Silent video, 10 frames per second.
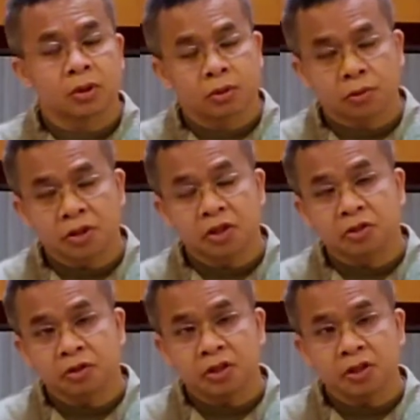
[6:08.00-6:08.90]
to
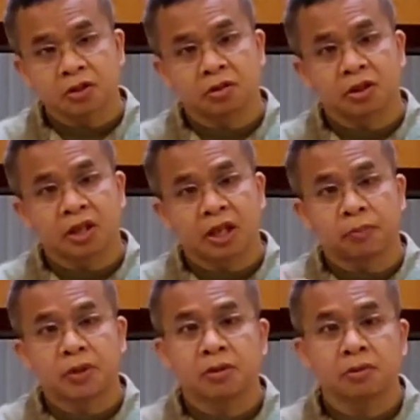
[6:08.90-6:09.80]
increase and
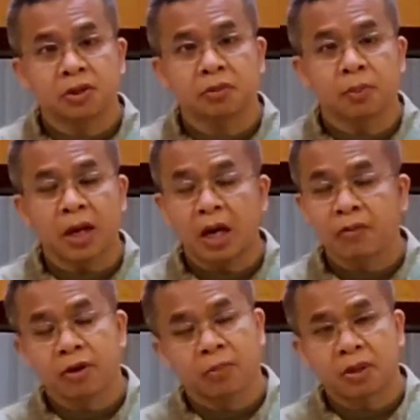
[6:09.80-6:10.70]
build the
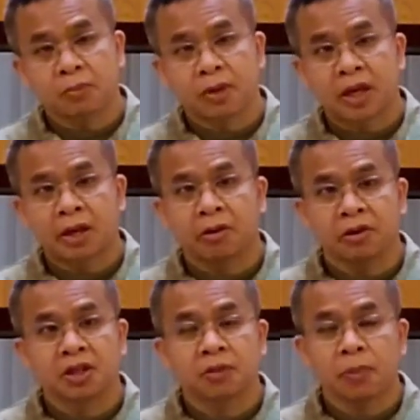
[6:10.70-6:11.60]
power of the mind or
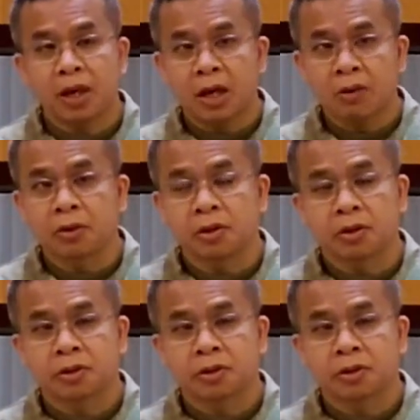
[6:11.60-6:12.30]
inner power